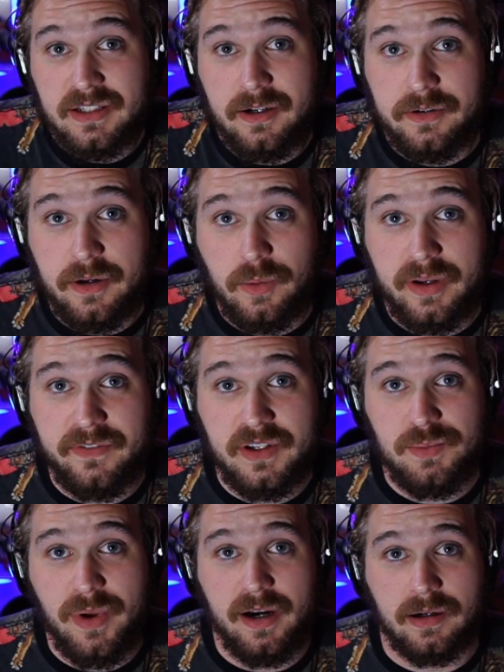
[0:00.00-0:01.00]
don't know what feels
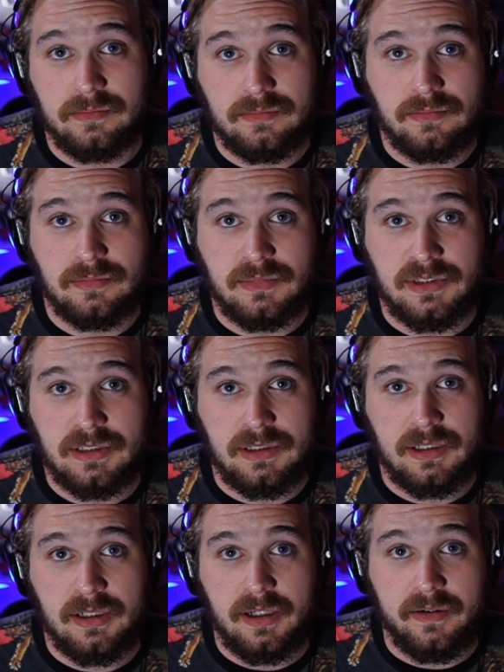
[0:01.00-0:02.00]
better.
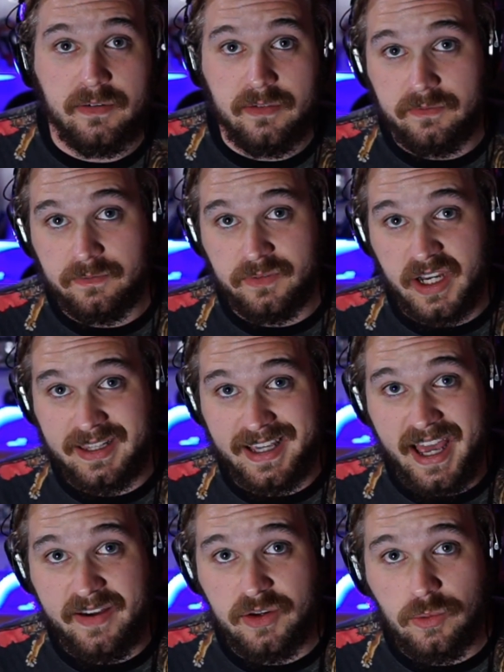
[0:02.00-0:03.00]
Finally
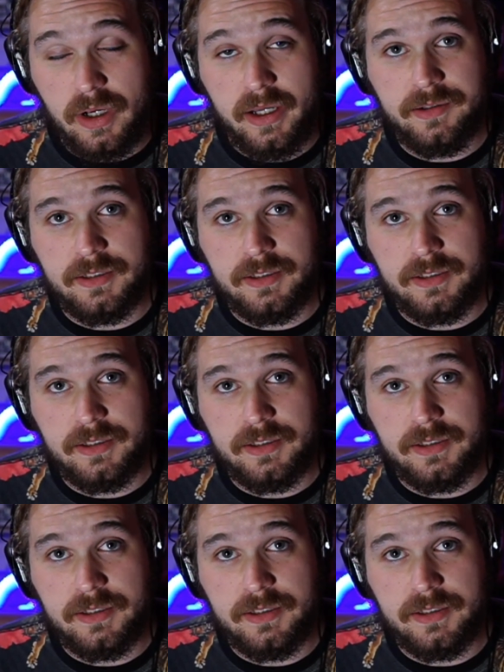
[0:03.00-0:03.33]
having one,